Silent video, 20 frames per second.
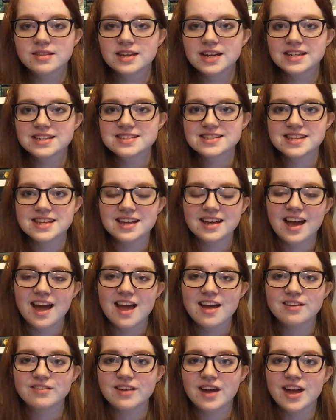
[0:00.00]
The next thing
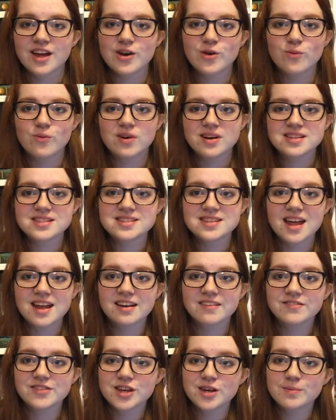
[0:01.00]
I read was None
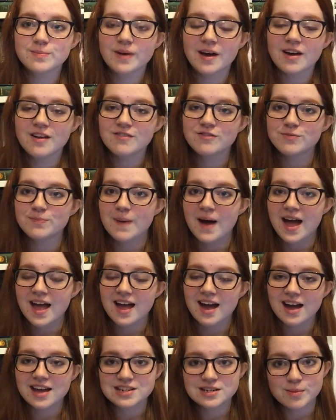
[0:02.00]
of the Above by
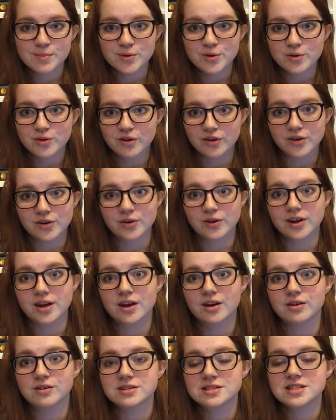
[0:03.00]
I.W.
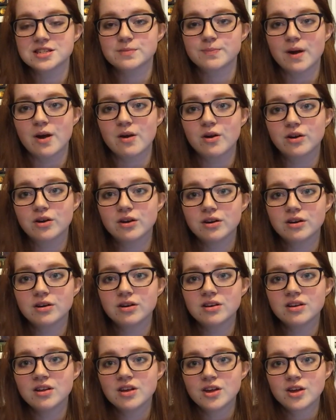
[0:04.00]
Gregorio. This is about a
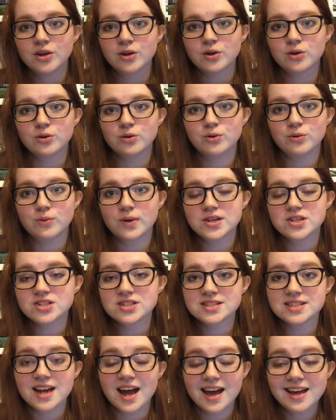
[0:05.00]
girl who, when
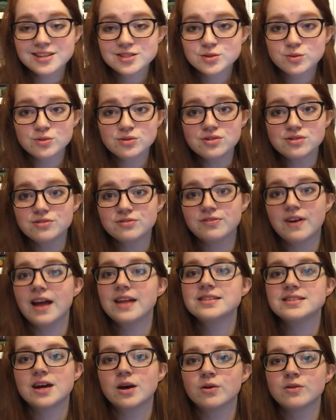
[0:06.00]
she's in high school,
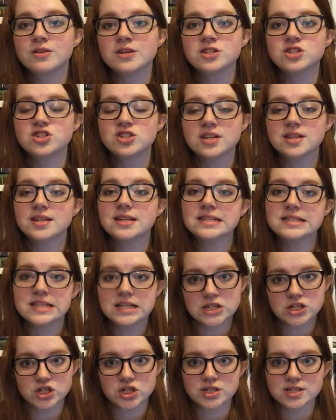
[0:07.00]
finds out that she is
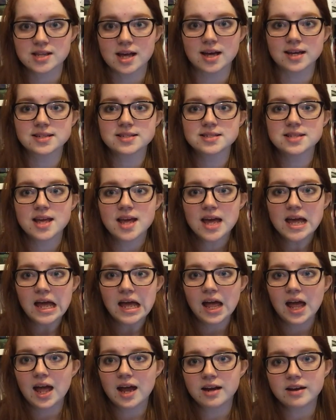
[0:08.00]
intersex.
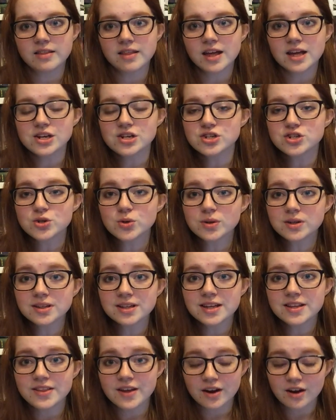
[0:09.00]
And then
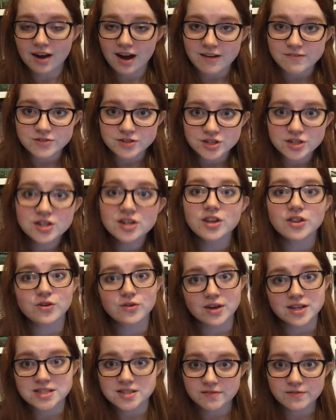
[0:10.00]
shortly thereafter, the
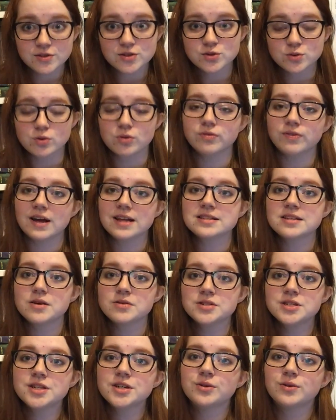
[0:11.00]
rest of the school finds out
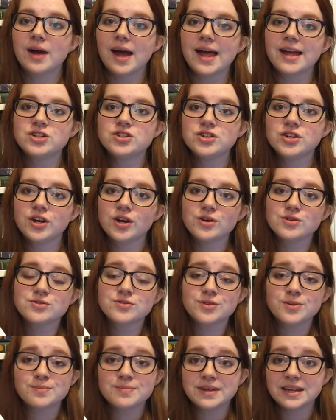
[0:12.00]
too, and she goes
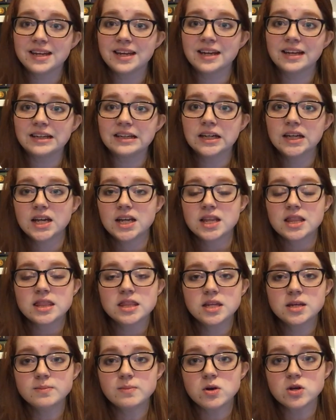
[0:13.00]
from being
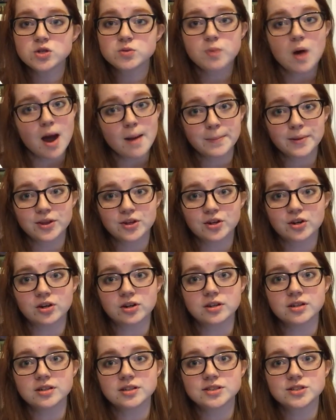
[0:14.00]
the most popular
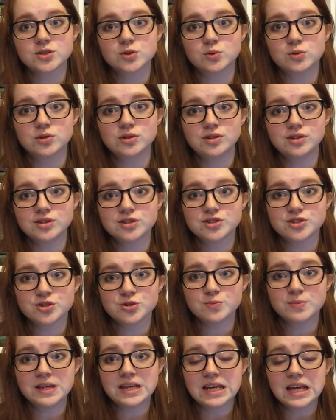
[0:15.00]
girl in school
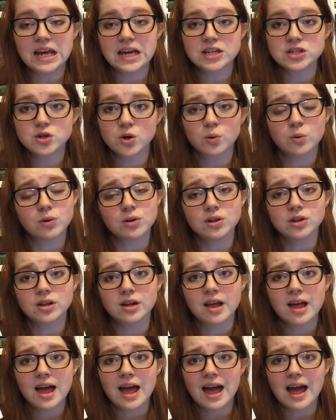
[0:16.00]
to being a total